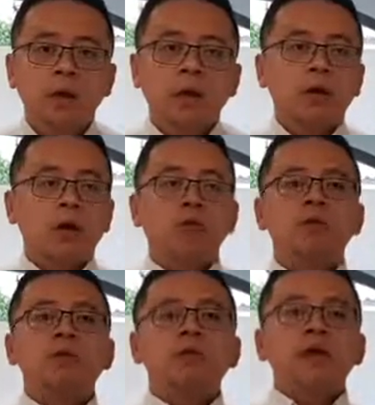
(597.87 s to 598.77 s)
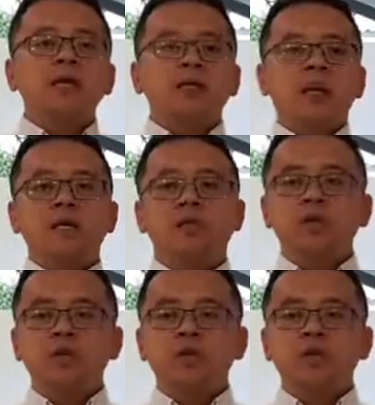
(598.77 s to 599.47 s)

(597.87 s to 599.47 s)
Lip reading: Now, one of the best ways to